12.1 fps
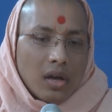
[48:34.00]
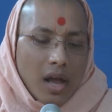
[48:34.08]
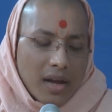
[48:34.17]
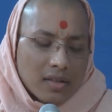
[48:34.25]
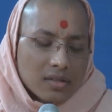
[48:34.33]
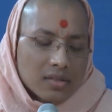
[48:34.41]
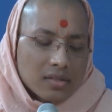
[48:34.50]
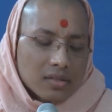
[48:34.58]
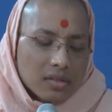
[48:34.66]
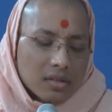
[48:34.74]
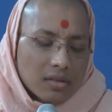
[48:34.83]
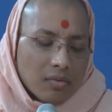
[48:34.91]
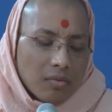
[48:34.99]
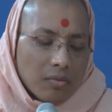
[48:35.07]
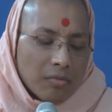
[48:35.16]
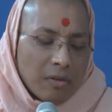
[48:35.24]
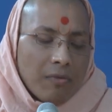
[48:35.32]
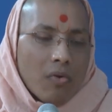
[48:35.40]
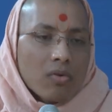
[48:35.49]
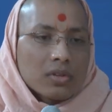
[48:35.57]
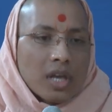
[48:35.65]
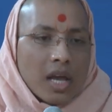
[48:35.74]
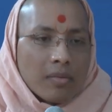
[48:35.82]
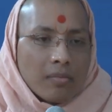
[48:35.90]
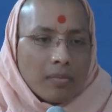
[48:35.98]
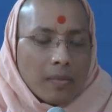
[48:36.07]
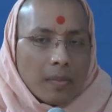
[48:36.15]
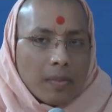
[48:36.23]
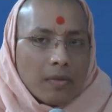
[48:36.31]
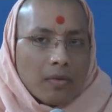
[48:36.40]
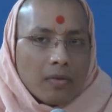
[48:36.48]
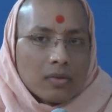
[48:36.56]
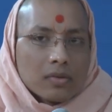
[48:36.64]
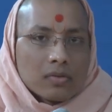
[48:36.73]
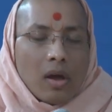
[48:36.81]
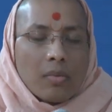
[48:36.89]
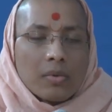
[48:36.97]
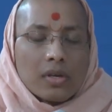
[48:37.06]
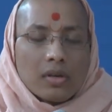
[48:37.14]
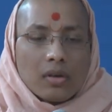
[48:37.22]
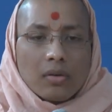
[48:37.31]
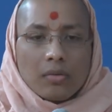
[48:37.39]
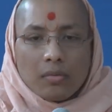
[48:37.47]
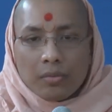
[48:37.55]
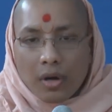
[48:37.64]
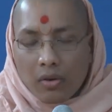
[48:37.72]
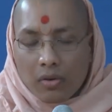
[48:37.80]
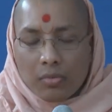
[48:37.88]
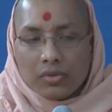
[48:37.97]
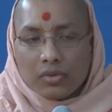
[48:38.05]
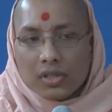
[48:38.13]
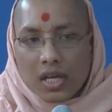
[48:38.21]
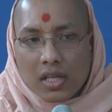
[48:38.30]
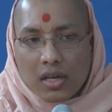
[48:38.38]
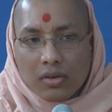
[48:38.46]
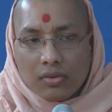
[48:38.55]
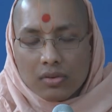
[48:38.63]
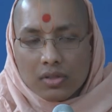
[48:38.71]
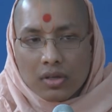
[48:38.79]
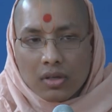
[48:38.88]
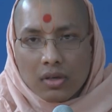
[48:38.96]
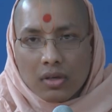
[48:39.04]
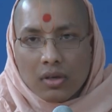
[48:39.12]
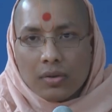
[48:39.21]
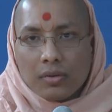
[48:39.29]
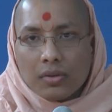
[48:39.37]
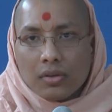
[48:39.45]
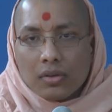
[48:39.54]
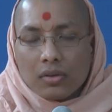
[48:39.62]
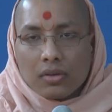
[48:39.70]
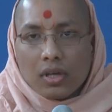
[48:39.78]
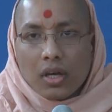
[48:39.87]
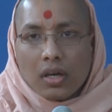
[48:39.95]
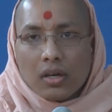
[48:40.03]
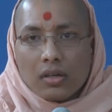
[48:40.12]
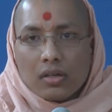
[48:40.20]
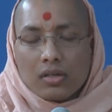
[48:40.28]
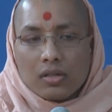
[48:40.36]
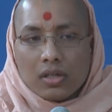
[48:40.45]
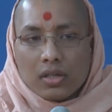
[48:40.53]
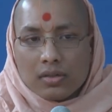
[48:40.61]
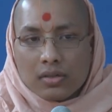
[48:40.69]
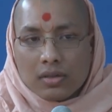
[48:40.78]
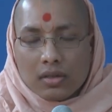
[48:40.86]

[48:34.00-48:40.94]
At this, before them, Swami, our Dada Guruji, they just